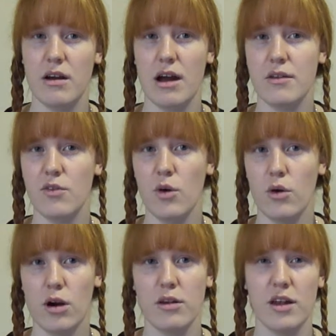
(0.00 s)
out of the
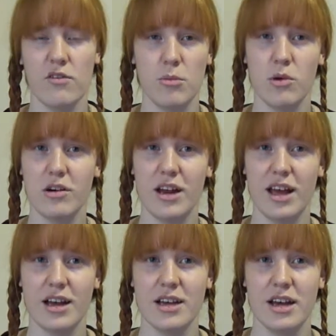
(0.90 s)
whorehouse every
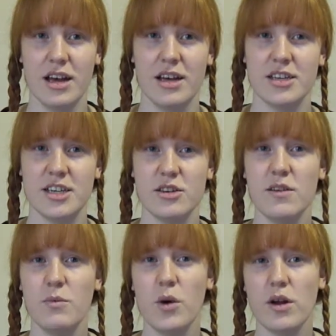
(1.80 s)
morning, she
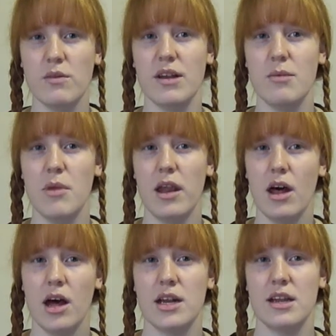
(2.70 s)
just works with him a
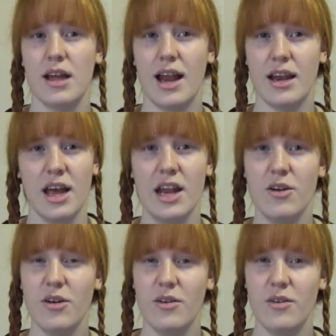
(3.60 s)
lot, and in
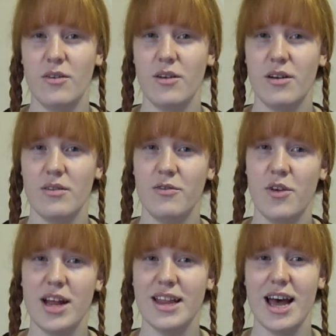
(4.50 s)
her
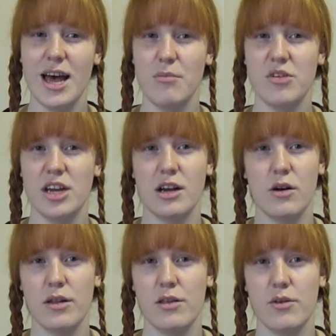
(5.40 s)
free time she
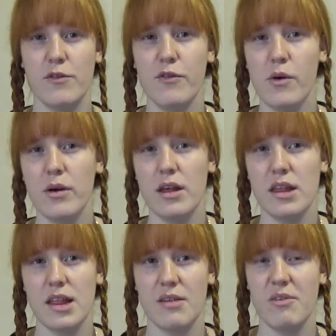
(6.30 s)
goes to the
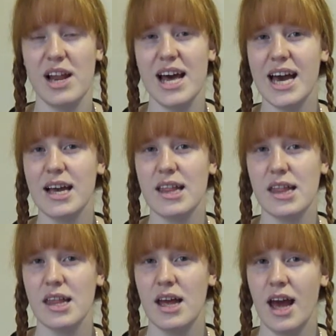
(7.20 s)
forest and relaxes,
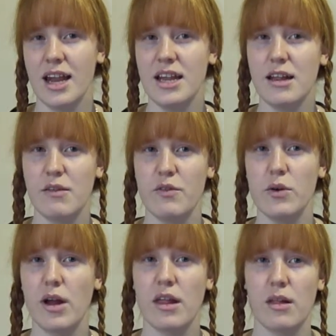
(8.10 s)
and in this
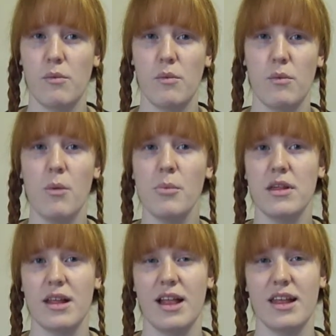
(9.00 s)
forest
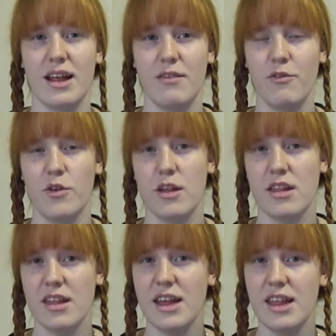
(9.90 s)
Rumpelstiltskin first
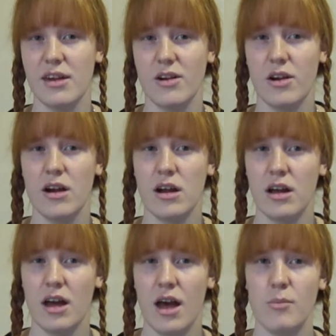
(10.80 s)
sees her,
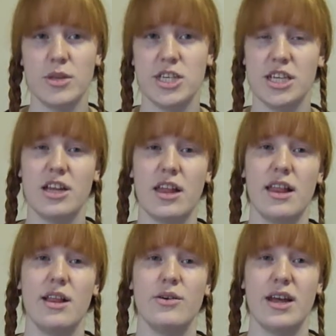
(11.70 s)
but she
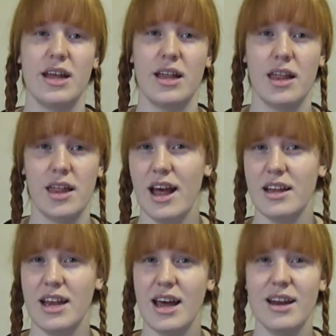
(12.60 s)
doesn't notice.
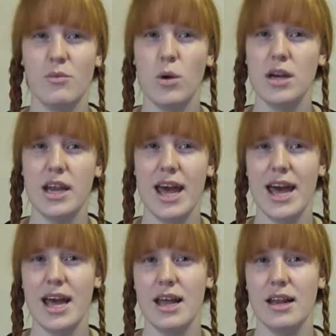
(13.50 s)
Then one
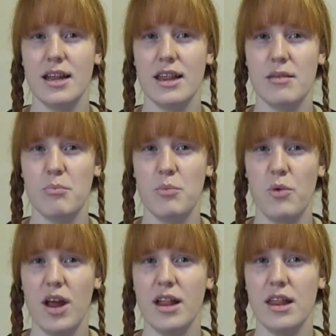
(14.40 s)
day this
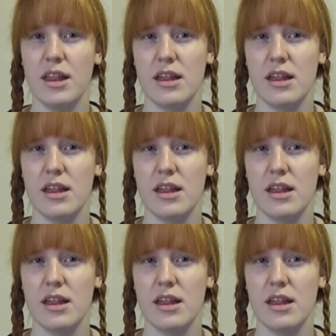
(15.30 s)
prince,